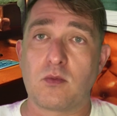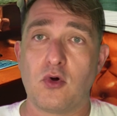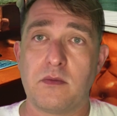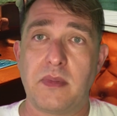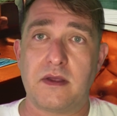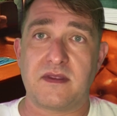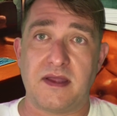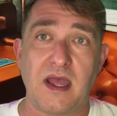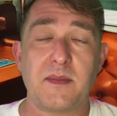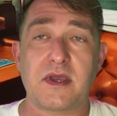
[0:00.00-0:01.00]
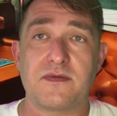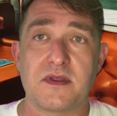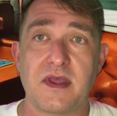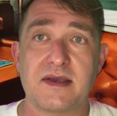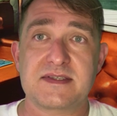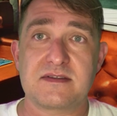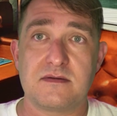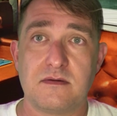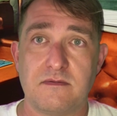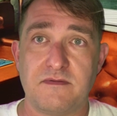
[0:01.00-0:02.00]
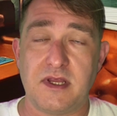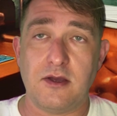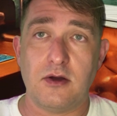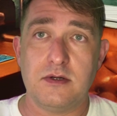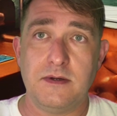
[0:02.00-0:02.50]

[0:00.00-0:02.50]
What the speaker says: more about dynamic in the next video.